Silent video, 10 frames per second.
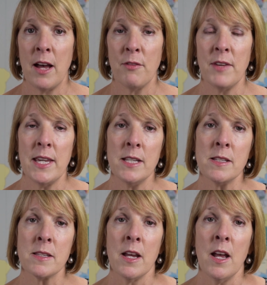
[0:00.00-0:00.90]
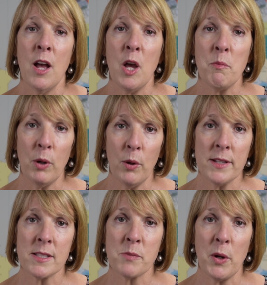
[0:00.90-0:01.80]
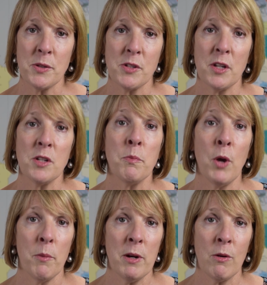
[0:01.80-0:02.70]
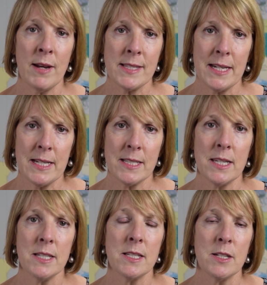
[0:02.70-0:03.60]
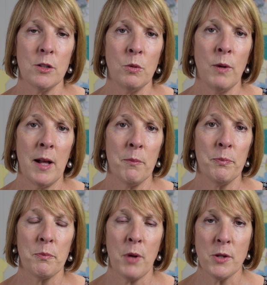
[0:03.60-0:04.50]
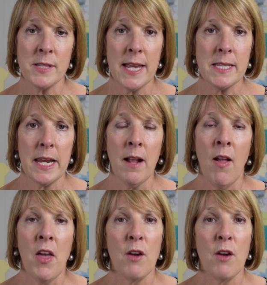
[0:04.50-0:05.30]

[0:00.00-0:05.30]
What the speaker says: fees. Employer-sponsored permanent residency still processing.